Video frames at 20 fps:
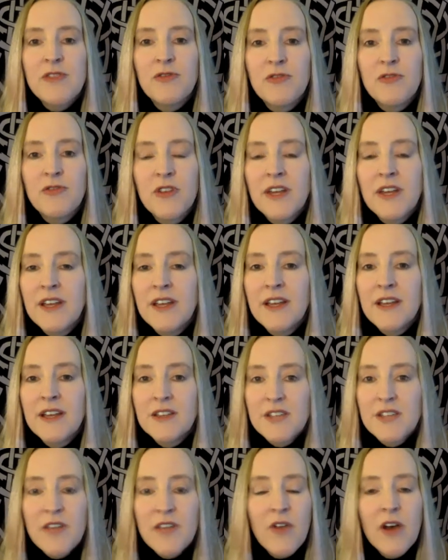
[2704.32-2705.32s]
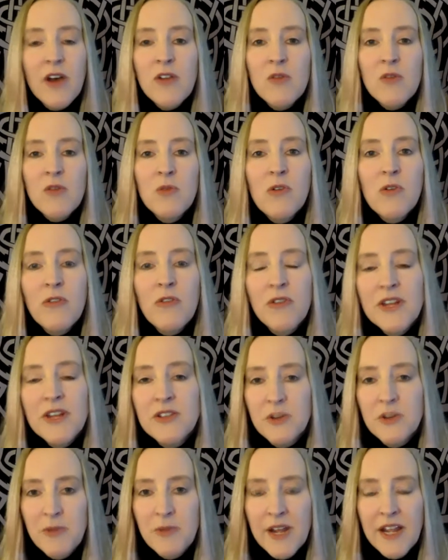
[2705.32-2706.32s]
if other
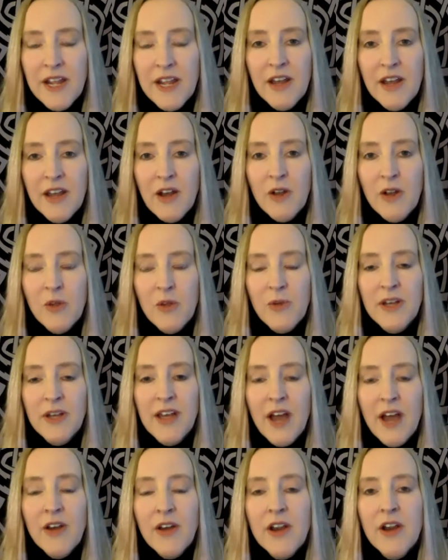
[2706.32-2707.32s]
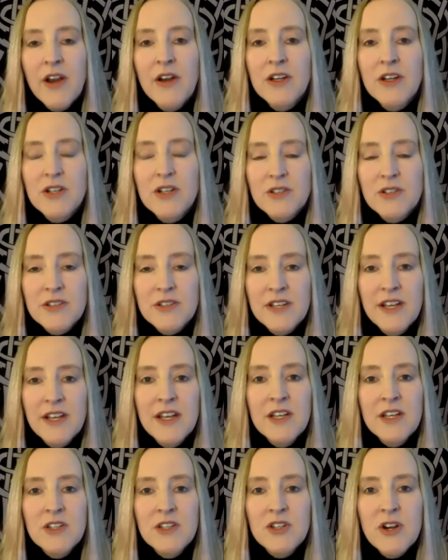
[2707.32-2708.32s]
Wolverines are making it all the way down here and just
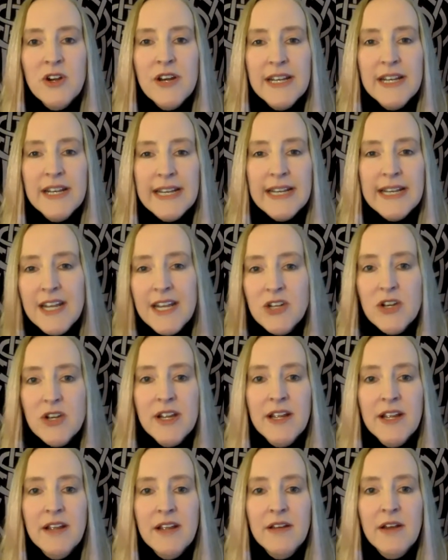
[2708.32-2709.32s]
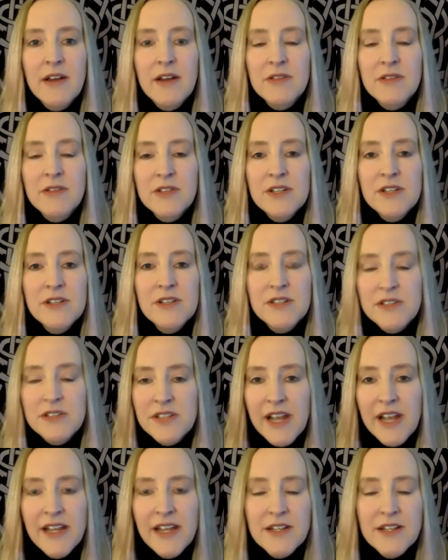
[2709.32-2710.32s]
start engaging citizen
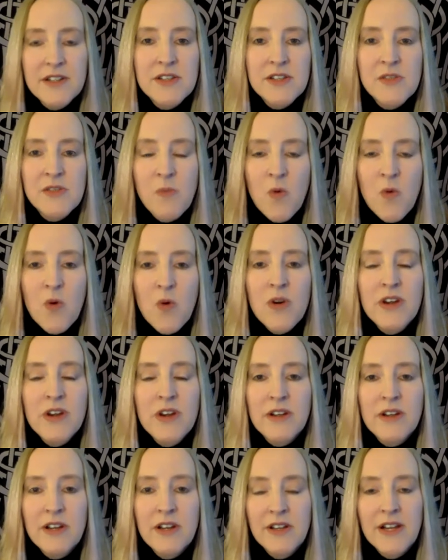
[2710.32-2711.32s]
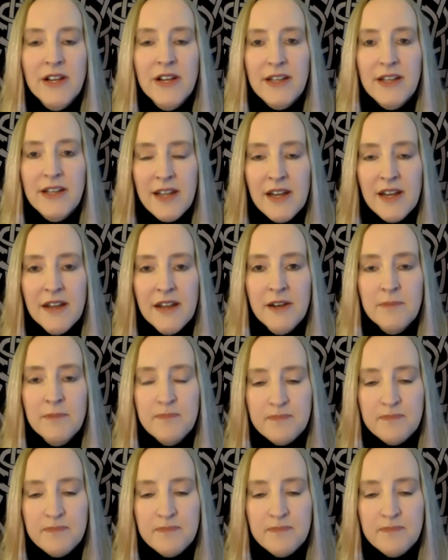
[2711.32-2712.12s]
scientists more to collect data.